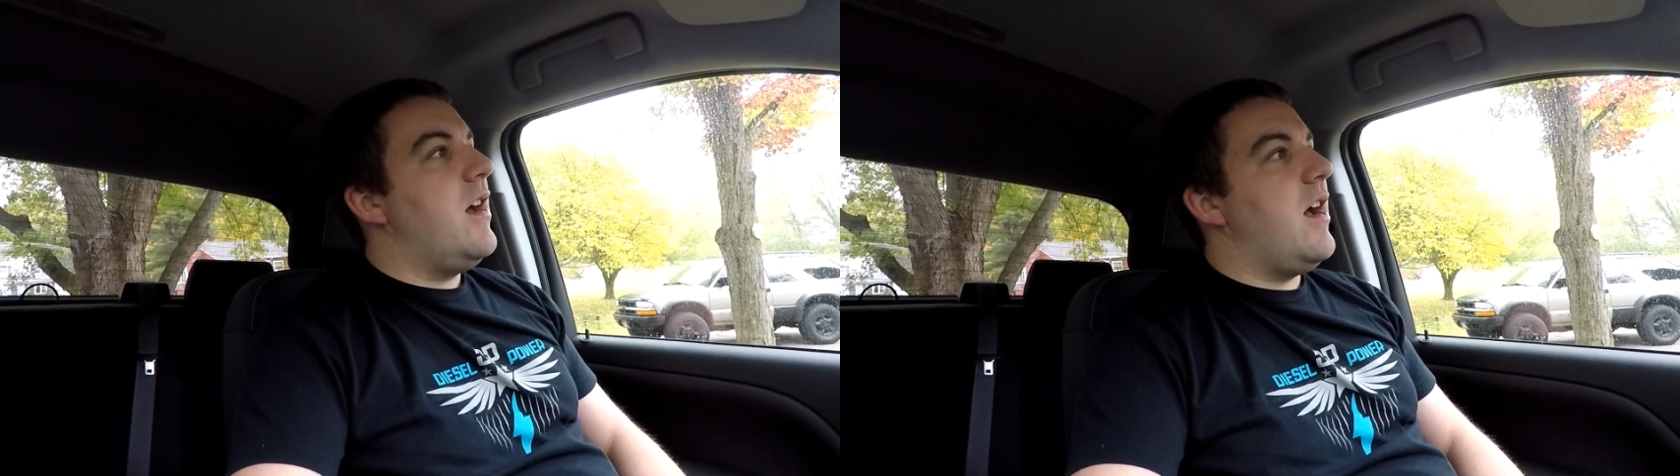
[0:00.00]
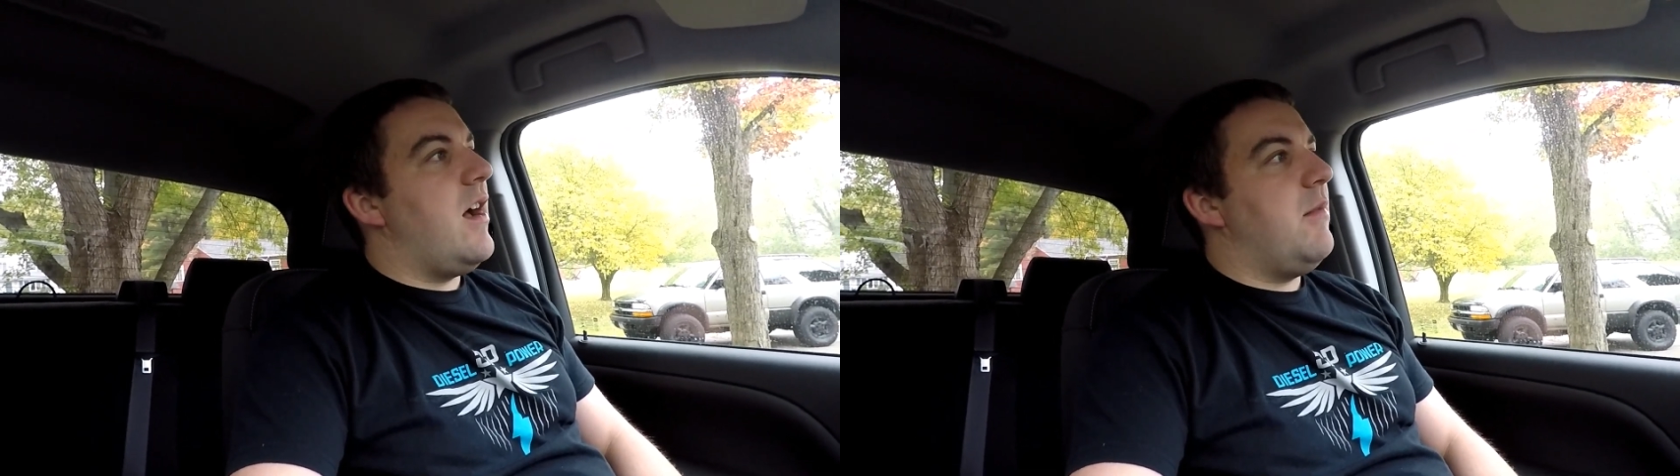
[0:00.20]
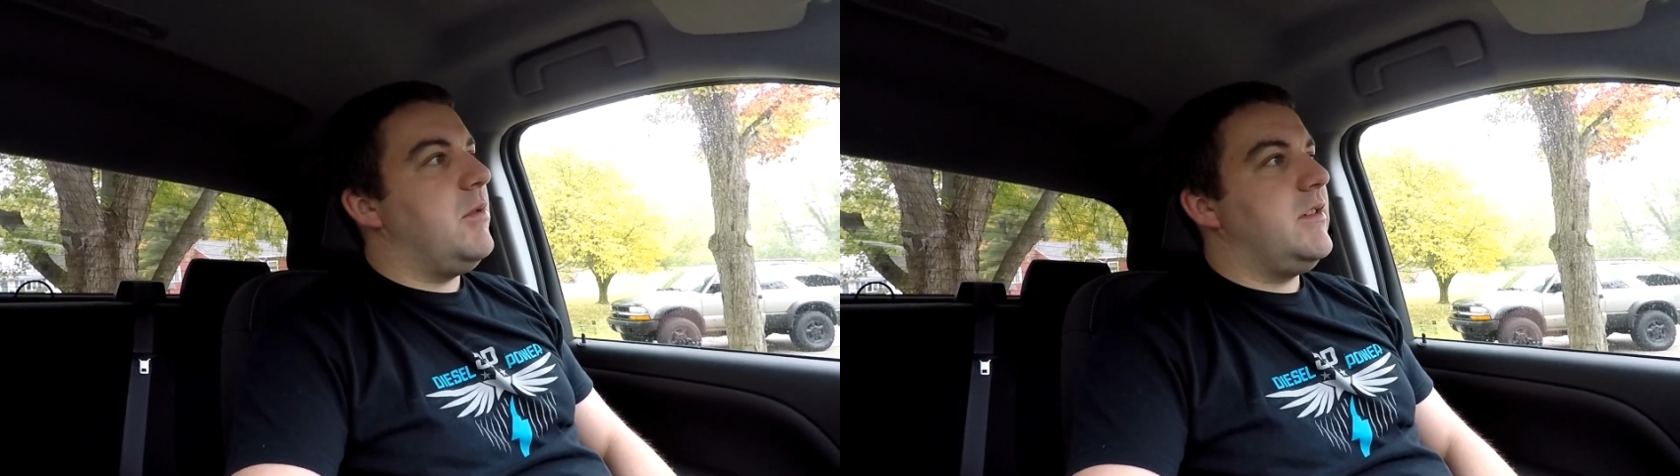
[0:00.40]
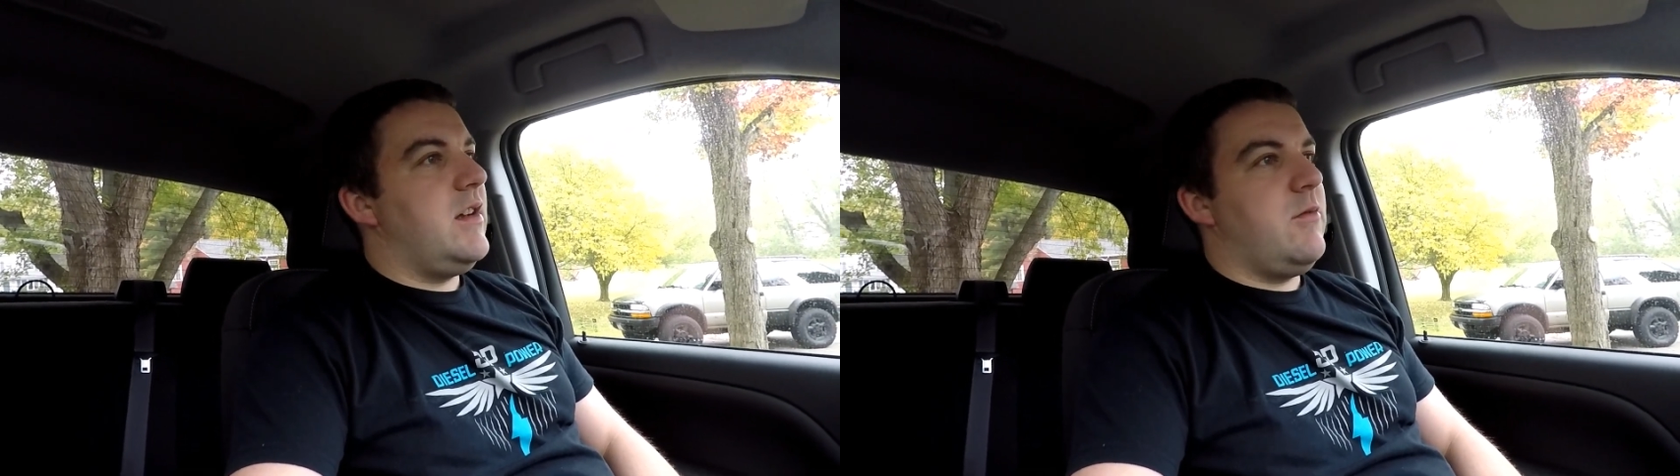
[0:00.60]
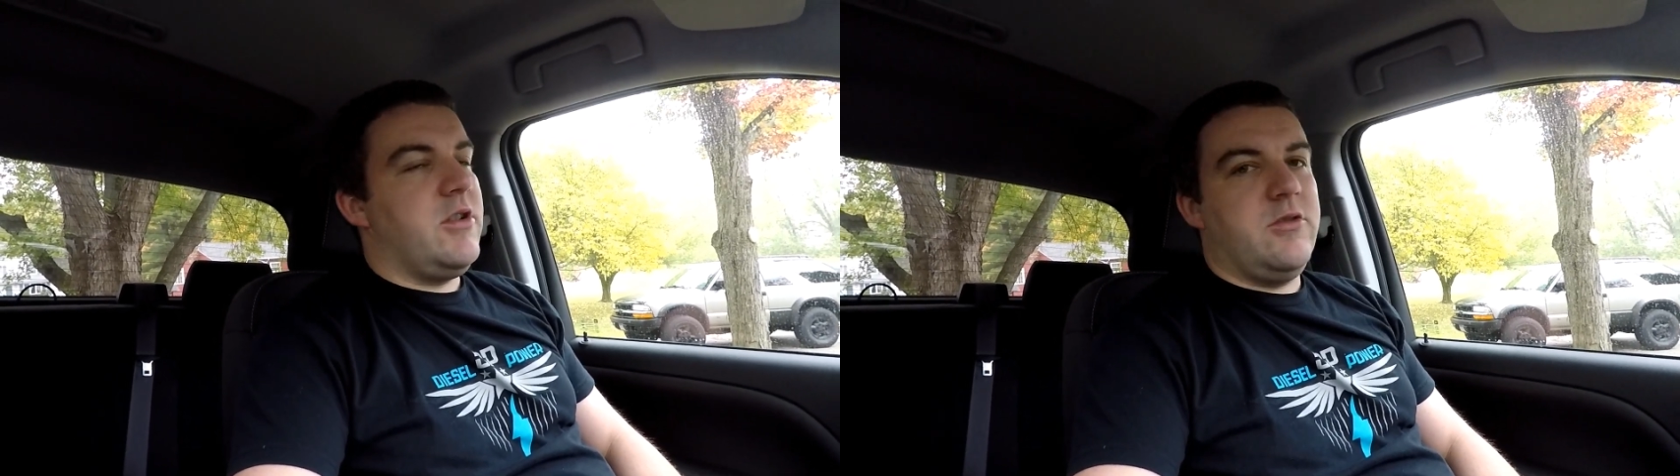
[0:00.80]
but
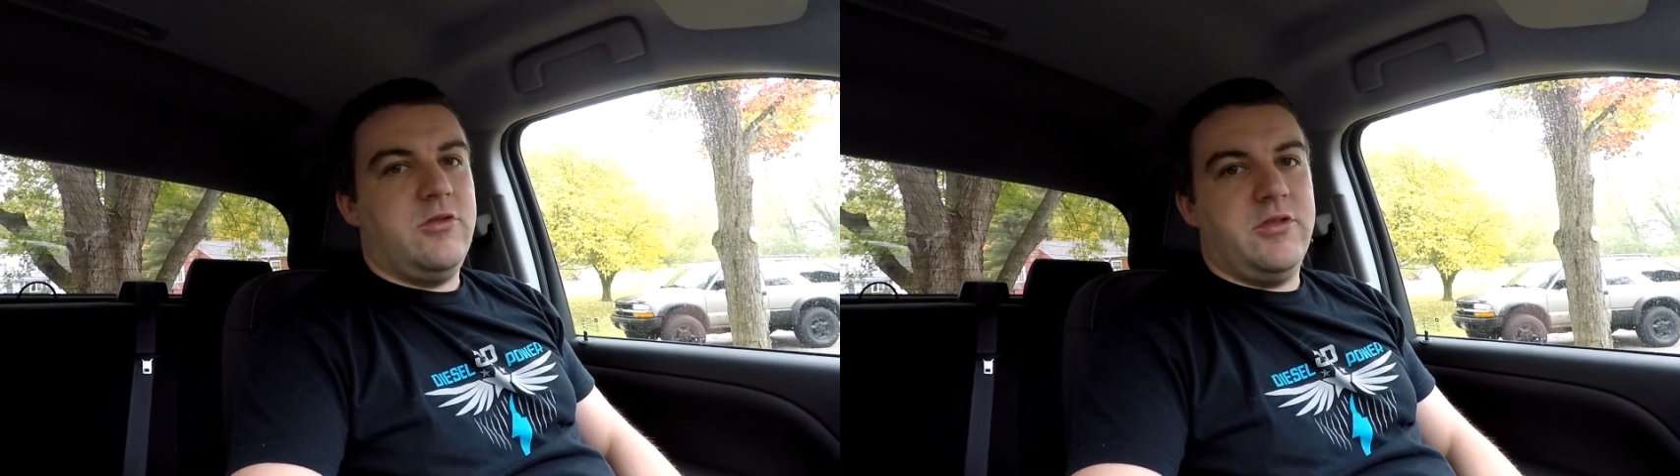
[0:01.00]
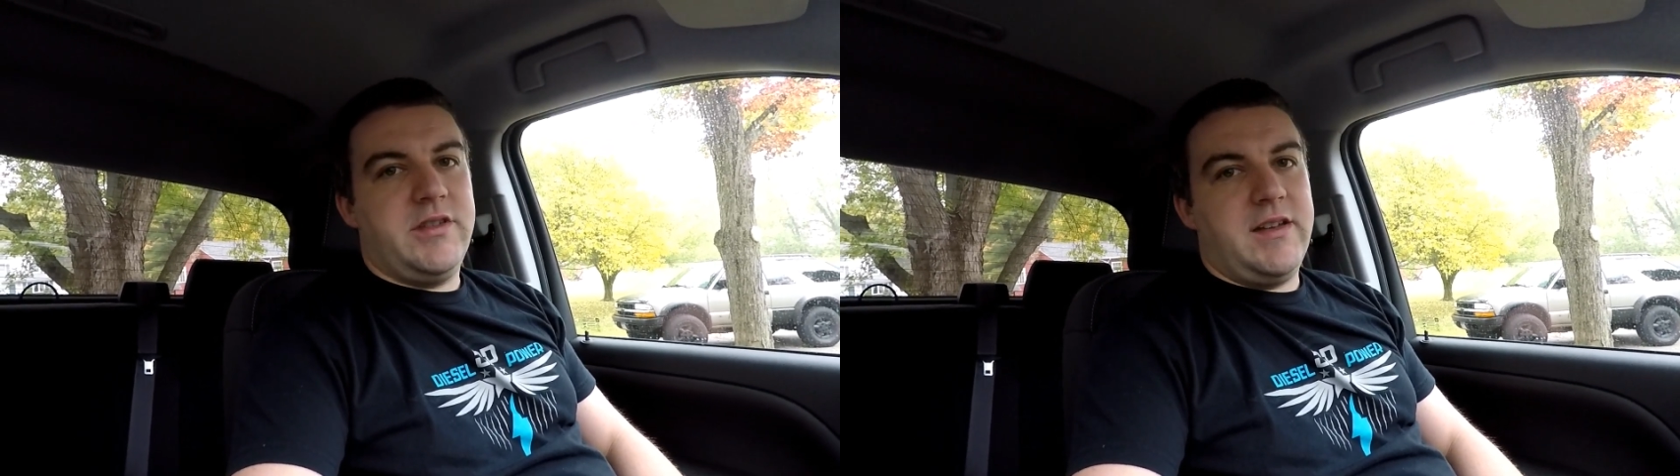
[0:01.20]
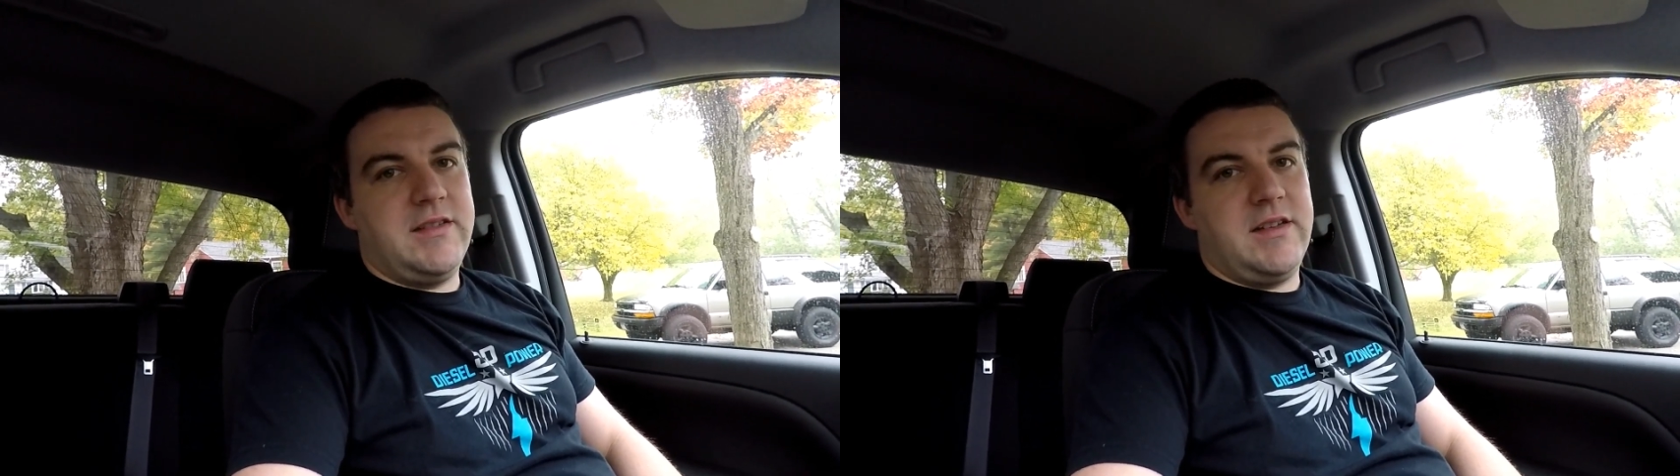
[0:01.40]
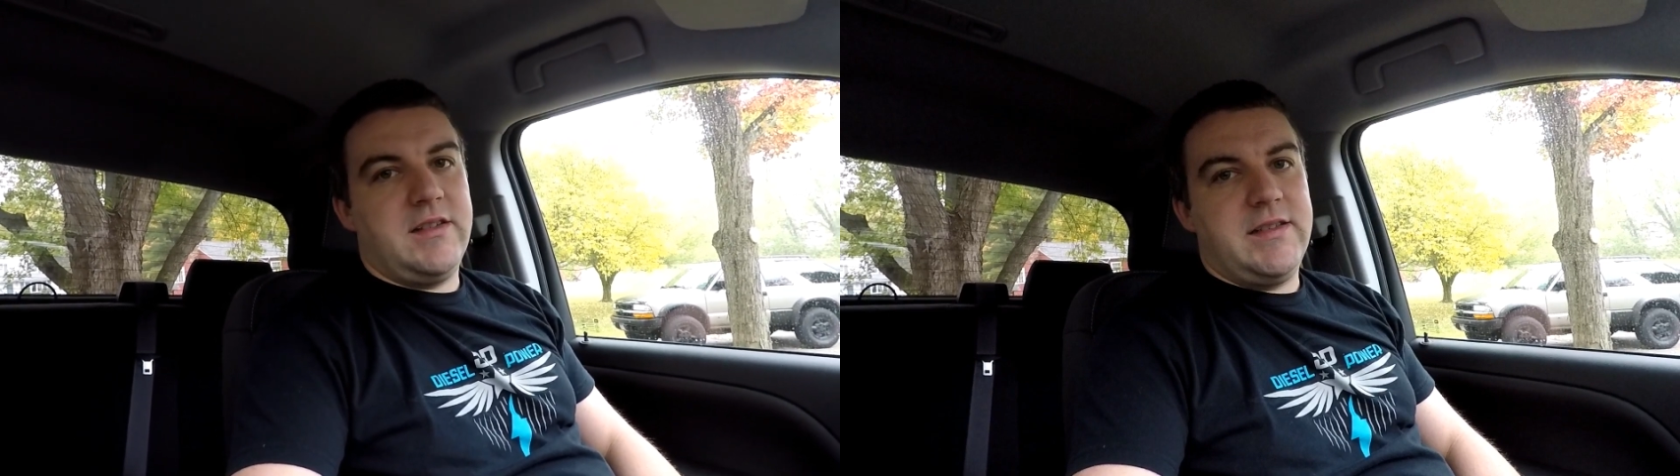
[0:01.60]
today we're going to do a little testing,